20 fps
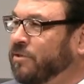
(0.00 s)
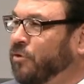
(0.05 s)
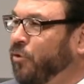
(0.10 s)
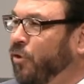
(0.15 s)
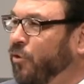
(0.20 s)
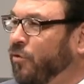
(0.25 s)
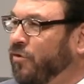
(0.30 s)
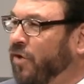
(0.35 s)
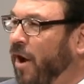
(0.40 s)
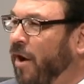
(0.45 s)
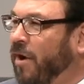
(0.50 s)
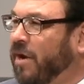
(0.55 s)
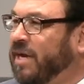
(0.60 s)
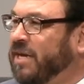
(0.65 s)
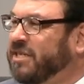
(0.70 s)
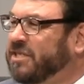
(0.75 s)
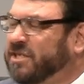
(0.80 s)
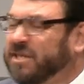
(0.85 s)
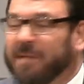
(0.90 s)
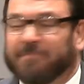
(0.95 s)
So you're
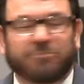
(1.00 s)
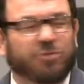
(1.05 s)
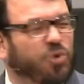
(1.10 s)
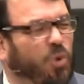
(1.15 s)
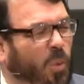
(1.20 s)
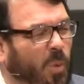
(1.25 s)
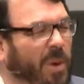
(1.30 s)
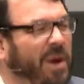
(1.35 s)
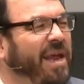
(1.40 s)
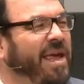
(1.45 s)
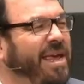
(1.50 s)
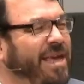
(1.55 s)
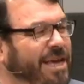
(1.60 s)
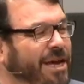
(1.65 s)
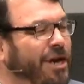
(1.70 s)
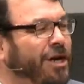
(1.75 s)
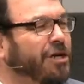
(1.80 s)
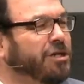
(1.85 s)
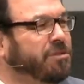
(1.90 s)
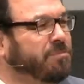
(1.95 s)
talking some 20
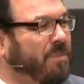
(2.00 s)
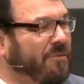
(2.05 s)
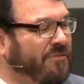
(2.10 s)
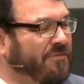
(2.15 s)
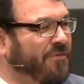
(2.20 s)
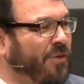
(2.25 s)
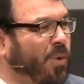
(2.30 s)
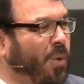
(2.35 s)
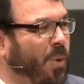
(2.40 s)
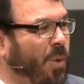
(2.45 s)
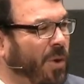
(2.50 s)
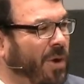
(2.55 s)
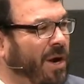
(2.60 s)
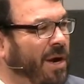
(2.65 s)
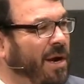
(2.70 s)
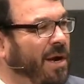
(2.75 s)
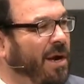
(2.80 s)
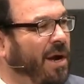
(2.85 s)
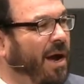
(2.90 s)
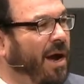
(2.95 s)
years before,